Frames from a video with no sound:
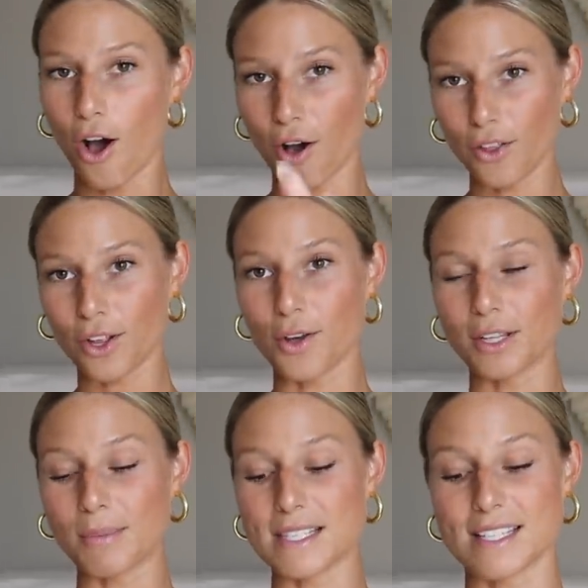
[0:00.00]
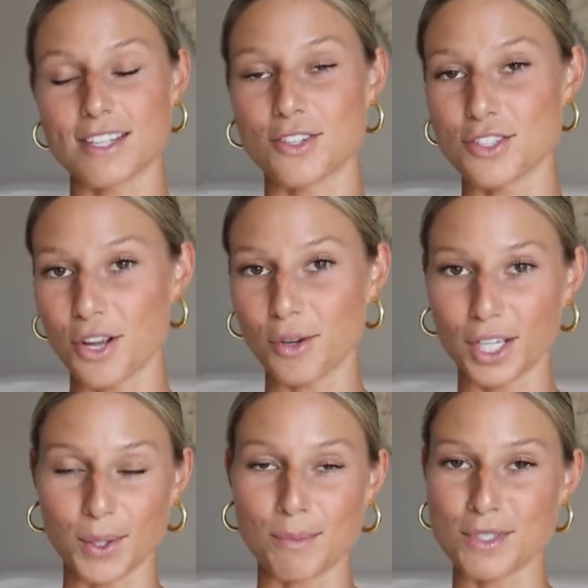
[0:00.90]
all the clothing pieces. They're so
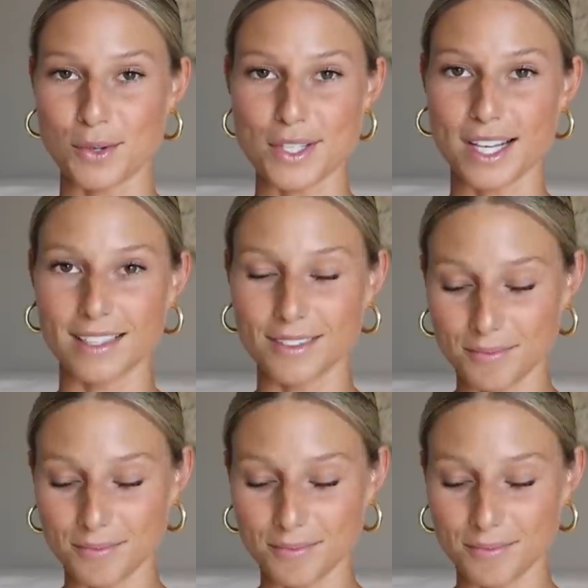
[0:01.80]
cute. I'm so excited.